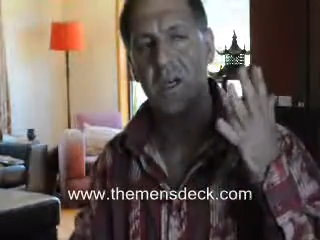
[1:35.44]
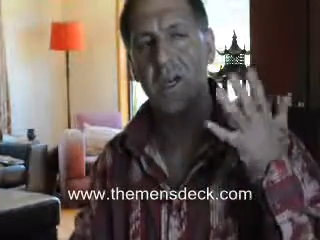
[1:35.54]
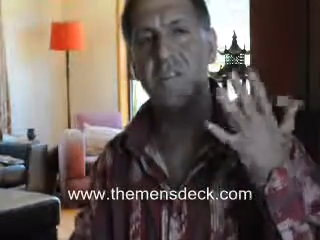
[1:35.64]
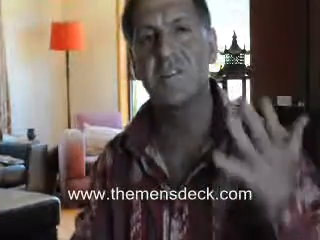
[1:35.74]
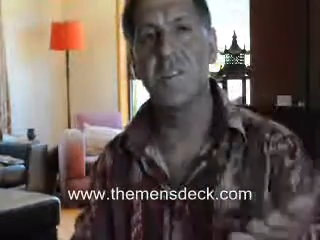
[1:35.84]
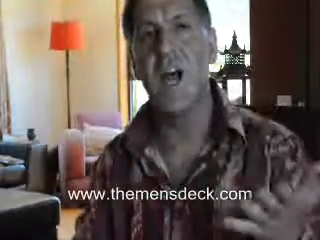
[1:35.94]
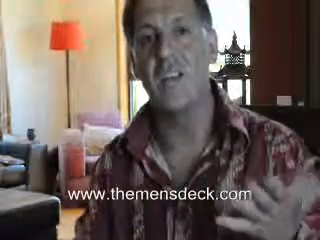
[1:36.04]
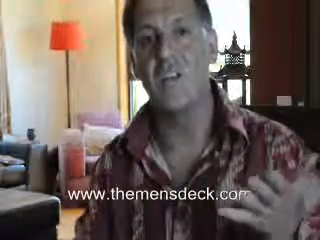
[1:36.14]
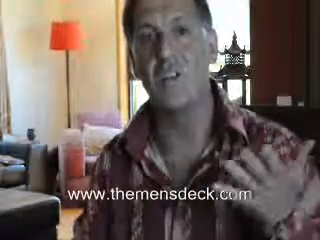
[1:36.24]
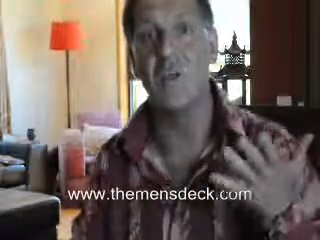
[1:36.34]
are
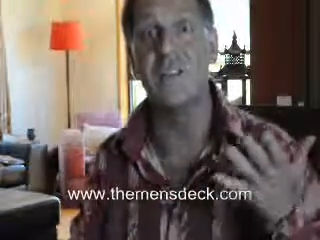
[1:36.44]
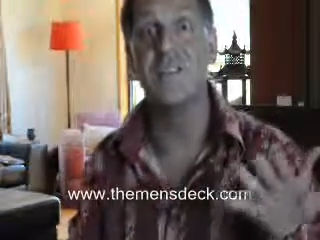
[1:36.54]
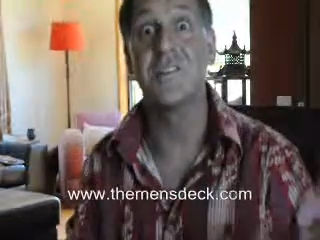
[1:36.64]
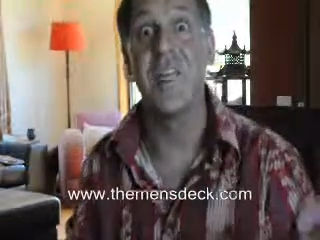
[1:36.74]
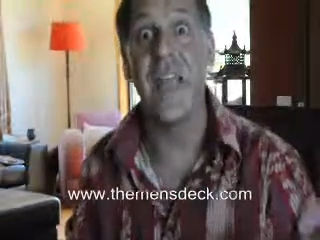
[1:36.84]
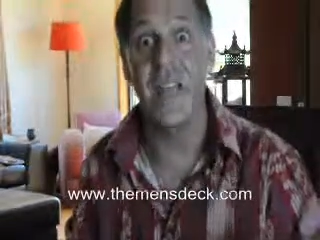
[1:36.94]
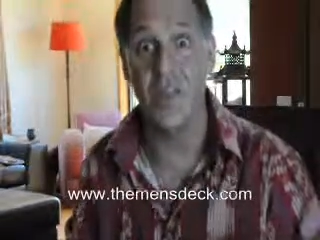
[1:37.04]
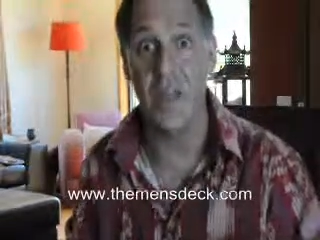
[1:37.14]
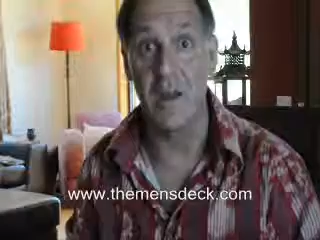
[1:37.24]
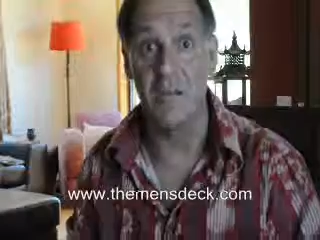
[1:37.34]
starting to understand
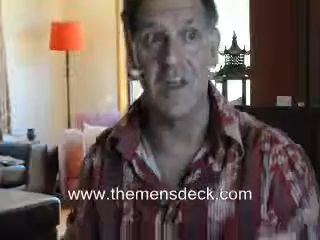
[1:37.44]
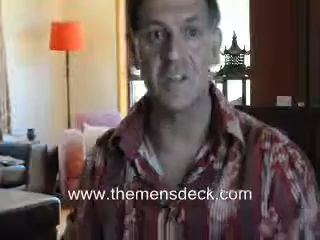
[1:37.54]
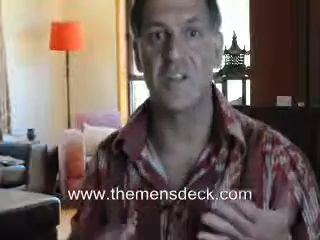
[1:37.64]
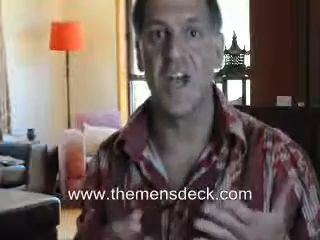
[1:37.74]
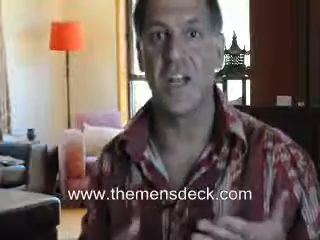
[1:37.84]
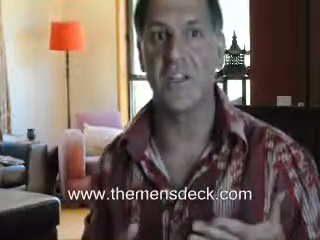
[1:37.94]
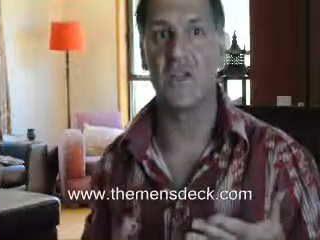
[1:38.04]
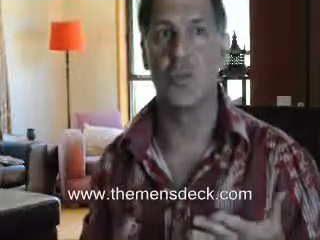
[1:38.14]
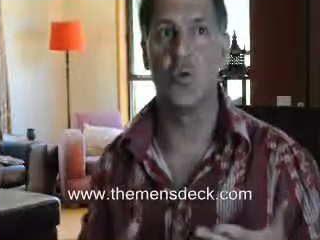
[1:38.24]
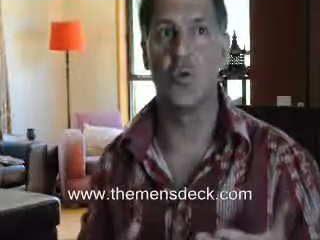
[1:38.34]
that. Men are starting
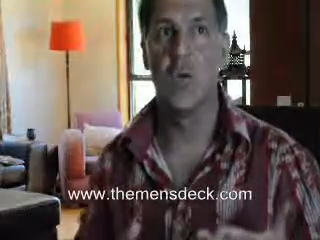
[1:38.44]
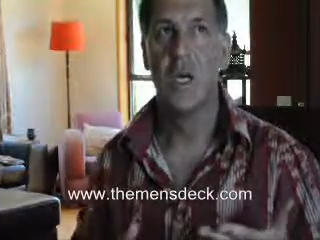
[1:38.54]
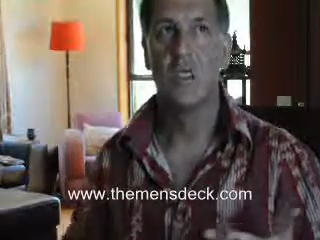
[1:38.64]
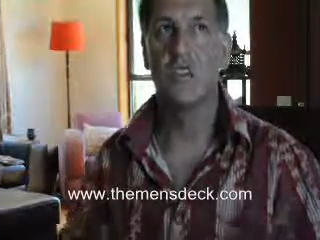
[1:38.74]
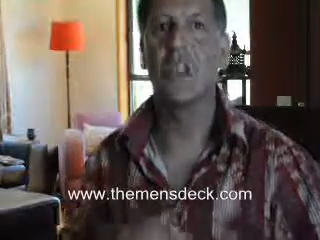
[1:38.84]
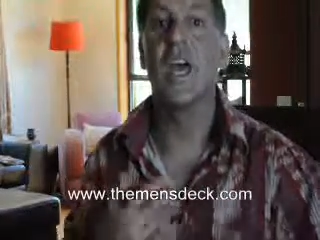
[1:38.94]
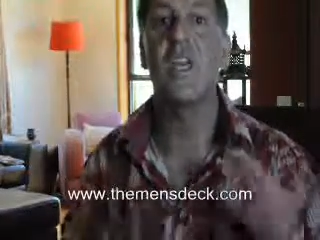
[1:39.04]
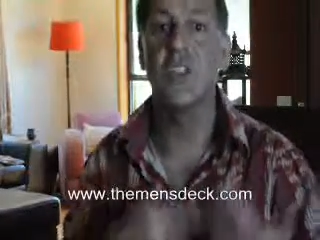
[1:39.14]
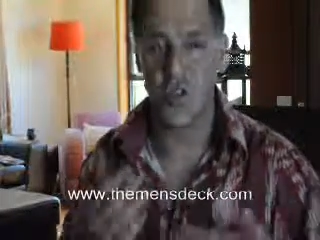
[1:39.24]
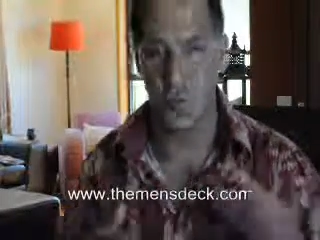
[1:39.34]
to
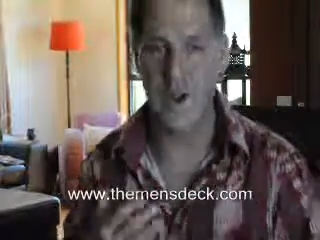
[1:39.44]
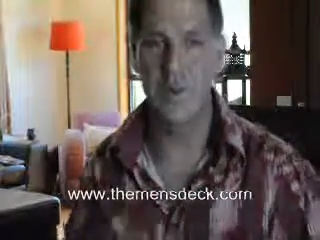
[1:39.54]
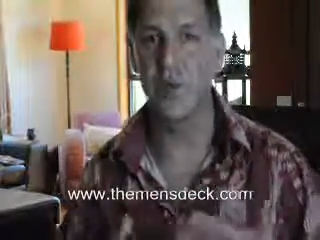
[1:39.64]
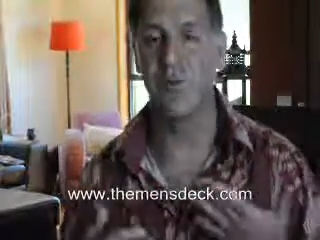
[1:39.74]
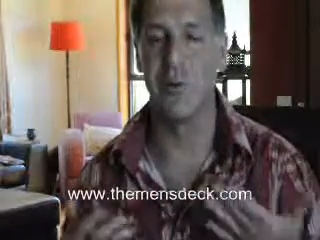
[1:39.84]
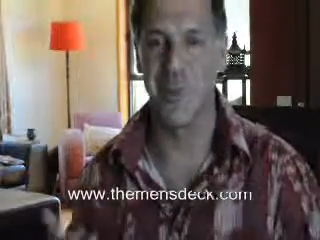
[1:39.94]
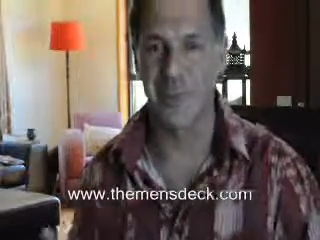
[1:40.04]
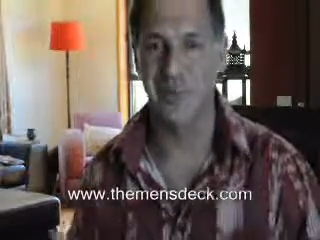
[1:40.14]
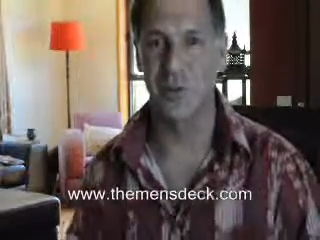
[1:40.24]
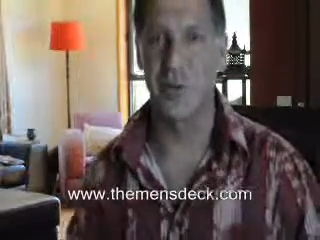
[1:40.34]
change the way that we
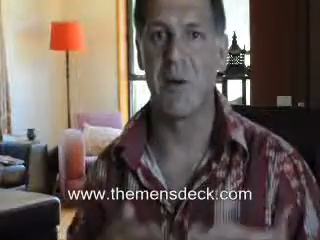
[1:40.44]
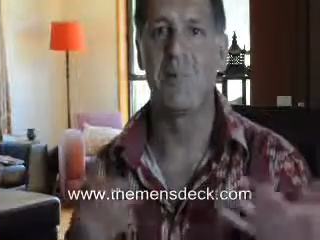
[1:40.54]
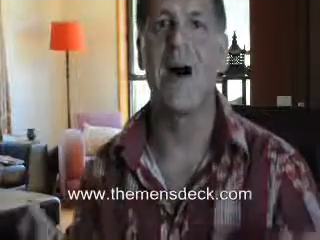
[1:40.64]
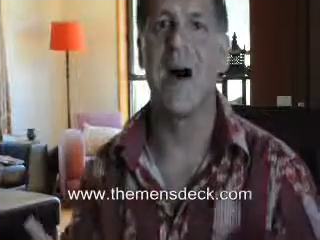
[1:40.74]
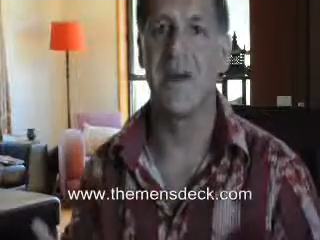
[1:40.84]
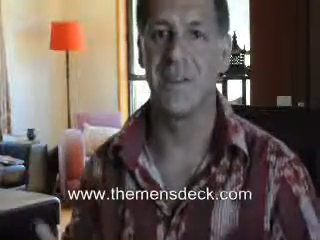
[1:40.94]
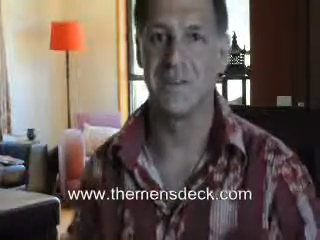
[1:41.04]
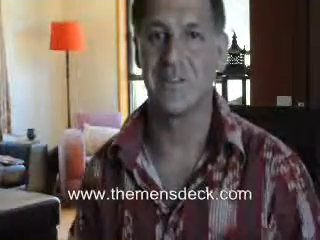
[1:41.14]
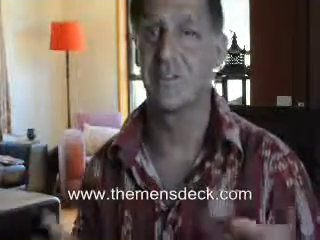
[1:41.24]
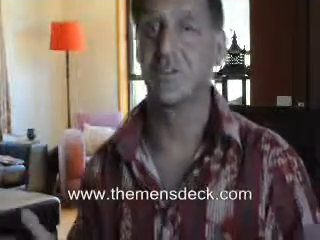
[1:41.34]
relate to our
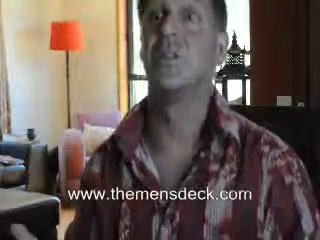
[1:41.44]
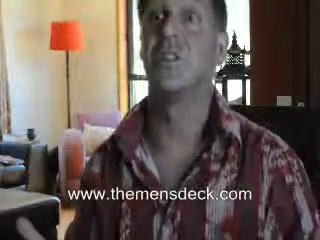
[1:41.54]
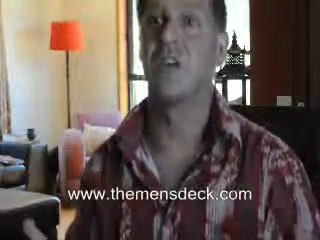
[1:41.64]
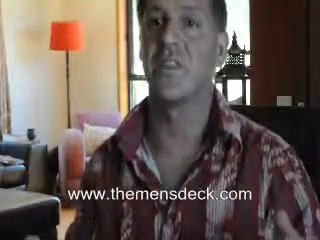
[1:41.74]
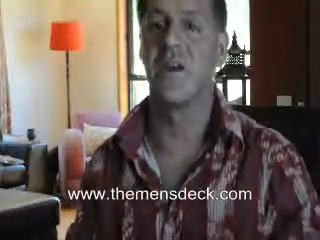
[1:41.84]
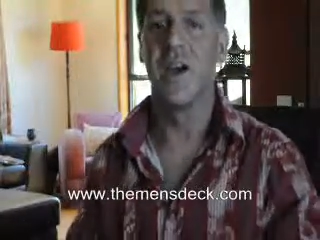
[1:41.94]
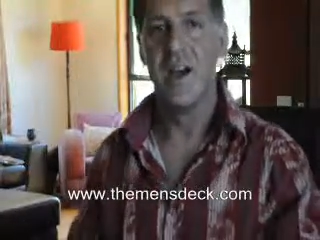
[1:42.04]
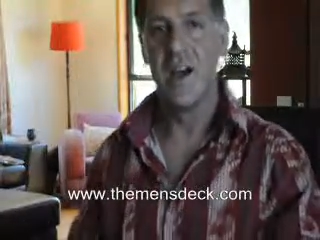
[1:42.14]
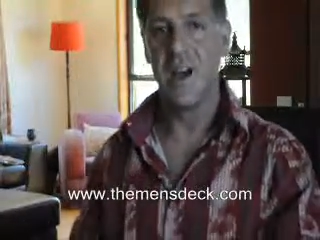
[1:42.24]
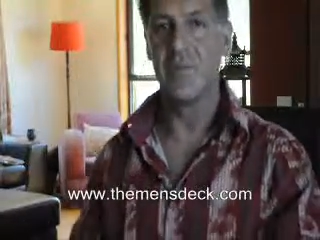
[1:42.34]
partners and to each other.
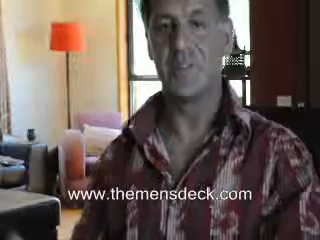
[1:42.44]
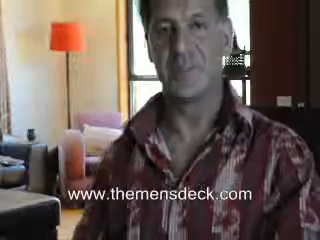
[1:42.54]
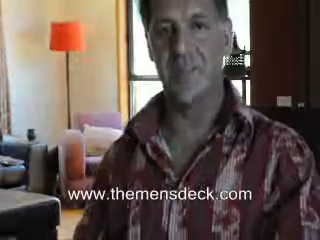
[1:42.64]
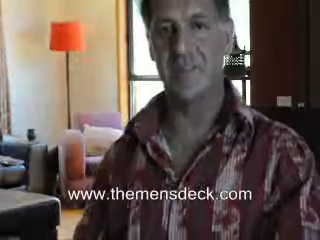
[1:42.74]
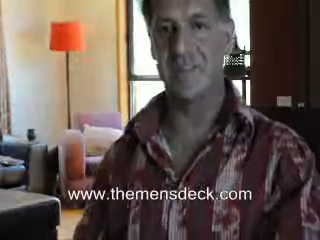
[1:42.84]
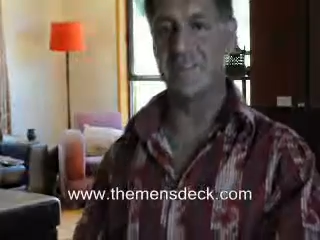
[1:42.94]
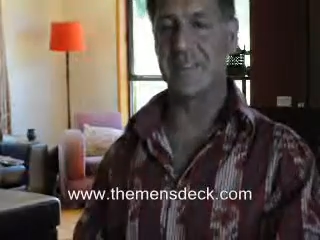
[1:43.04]
And we're starting to